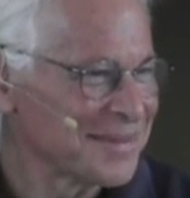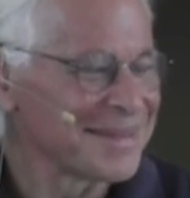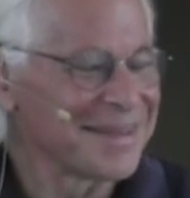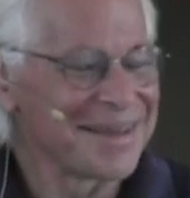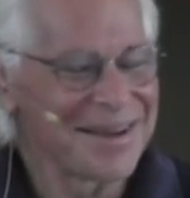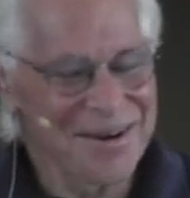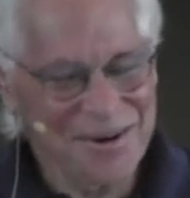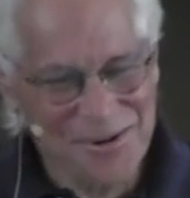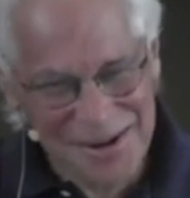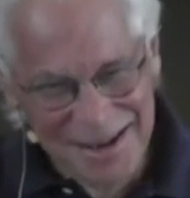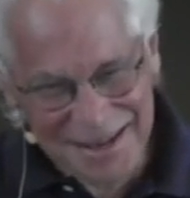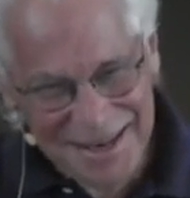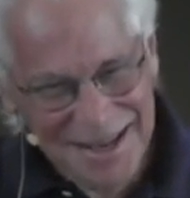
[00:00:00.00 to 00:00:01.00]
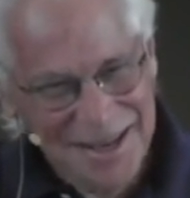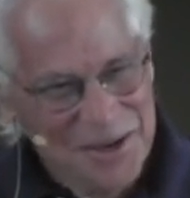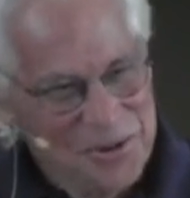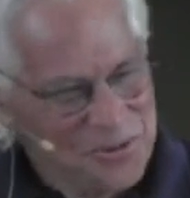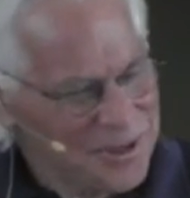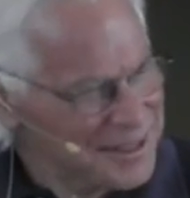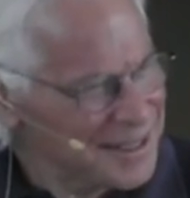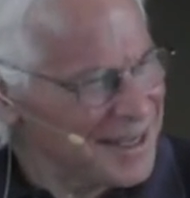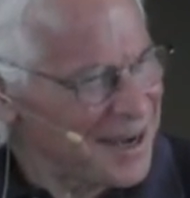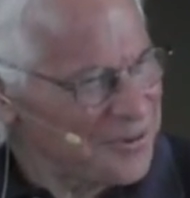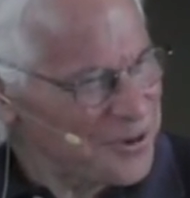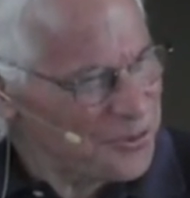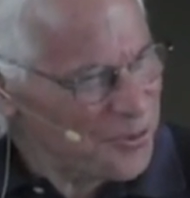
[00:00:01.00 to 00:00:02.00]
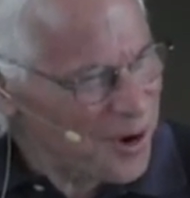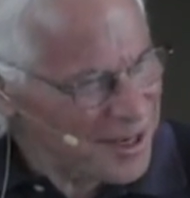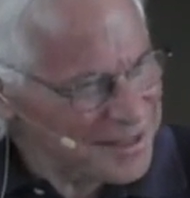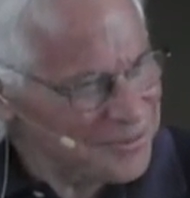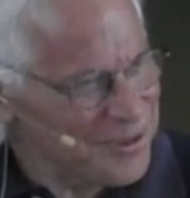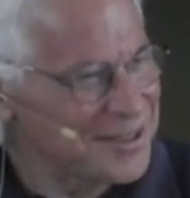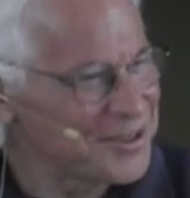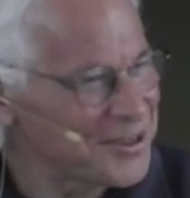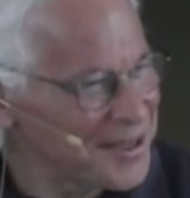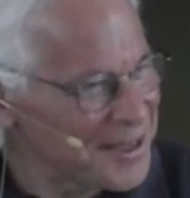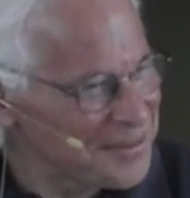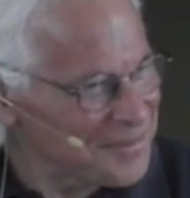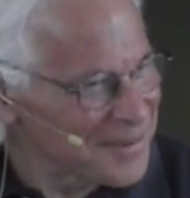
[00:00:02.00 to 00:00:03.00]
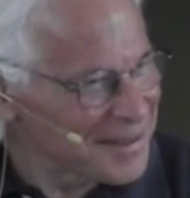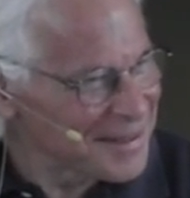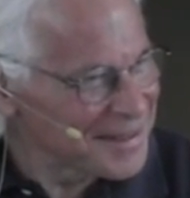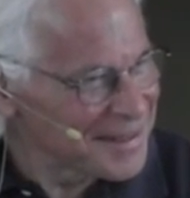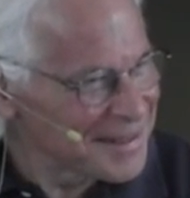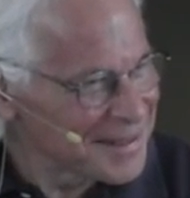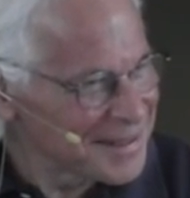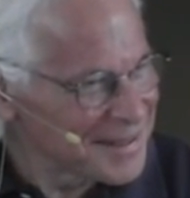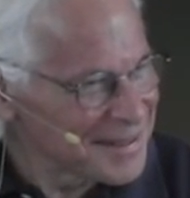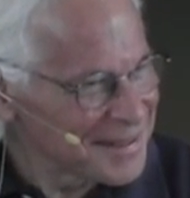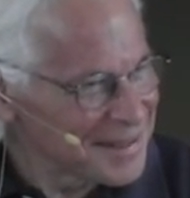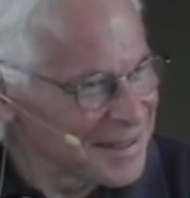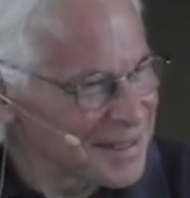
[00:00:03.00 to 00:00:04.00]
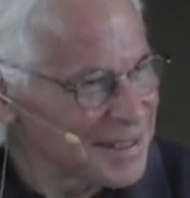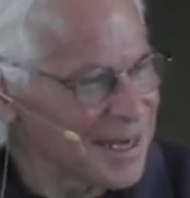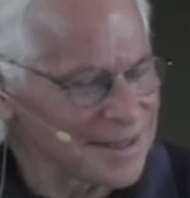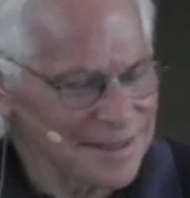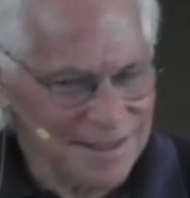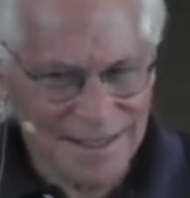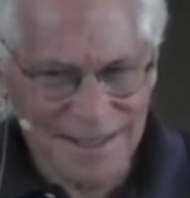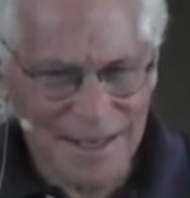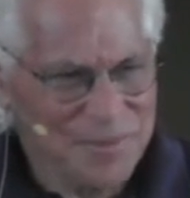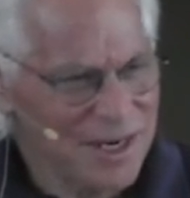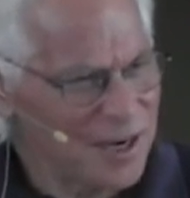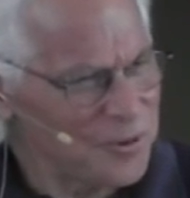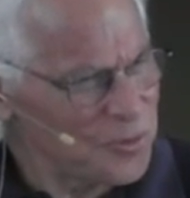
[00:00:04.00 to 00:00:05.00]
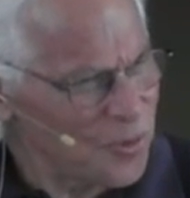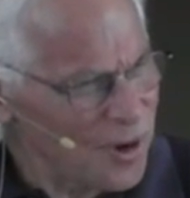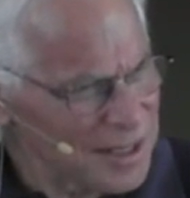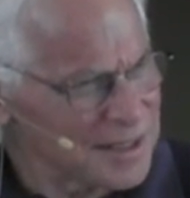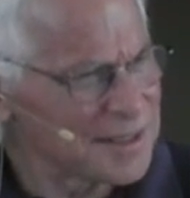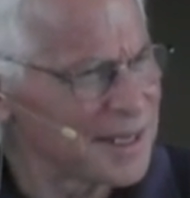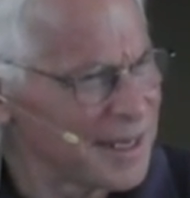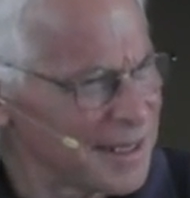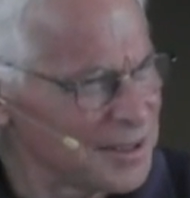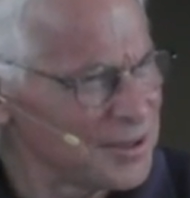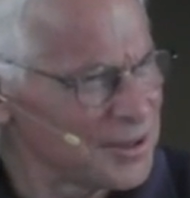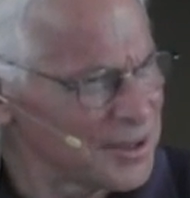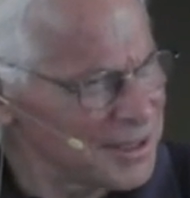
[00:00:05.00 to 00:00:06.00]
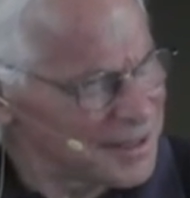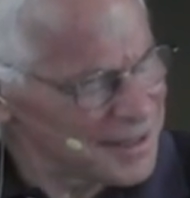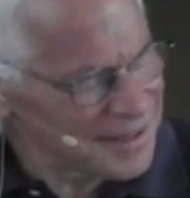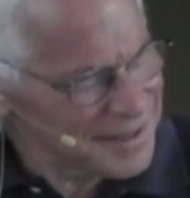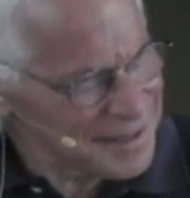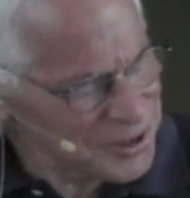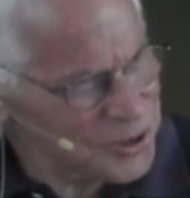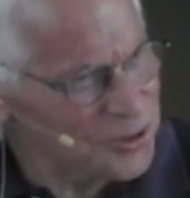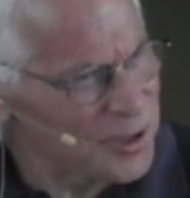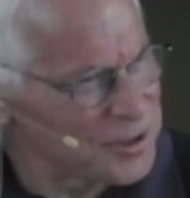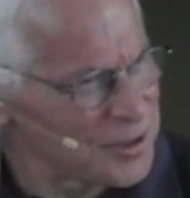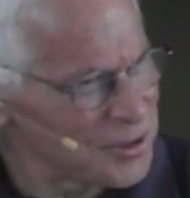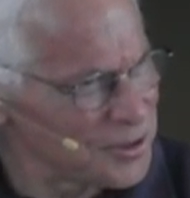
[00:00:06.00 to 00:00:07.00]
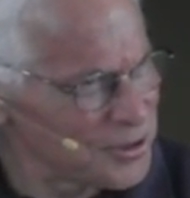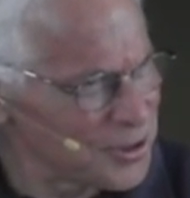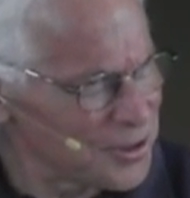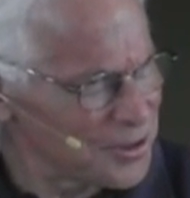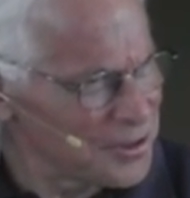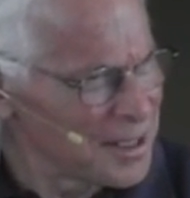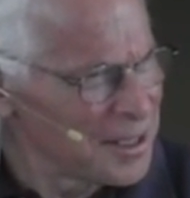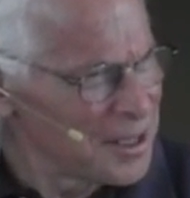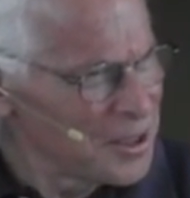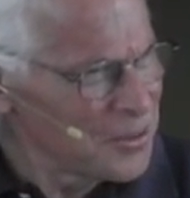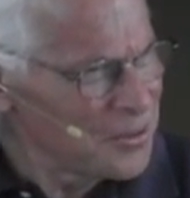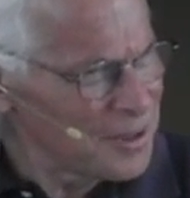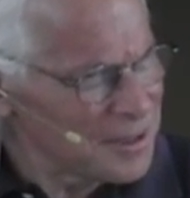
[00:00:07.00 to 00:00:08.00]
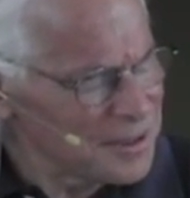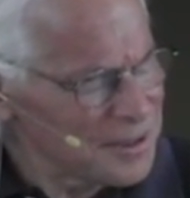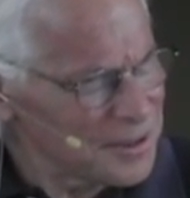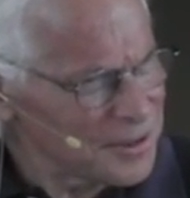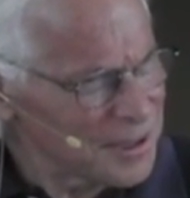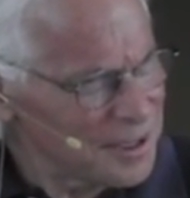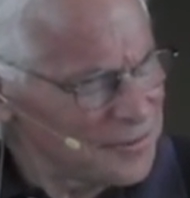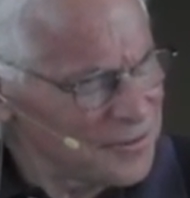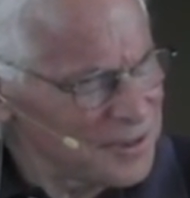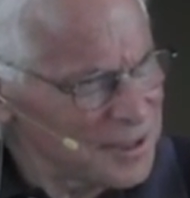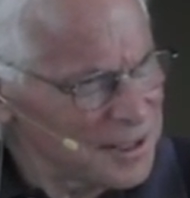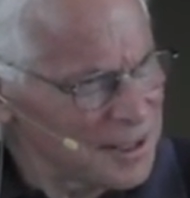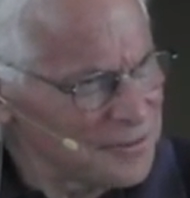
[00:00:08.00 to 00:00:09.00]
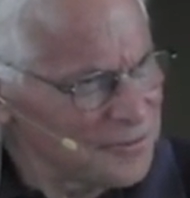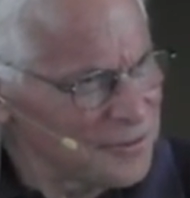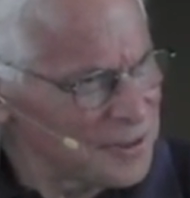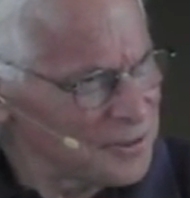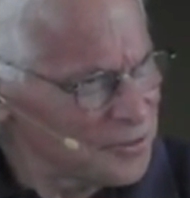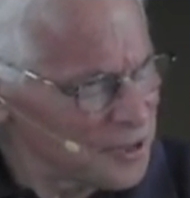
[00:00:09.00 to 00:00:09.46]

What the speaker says: All right. Well, see, I would watch. What is your name? Katya. I mean, I would watch that. You see, it's interesting. You go, well, confident,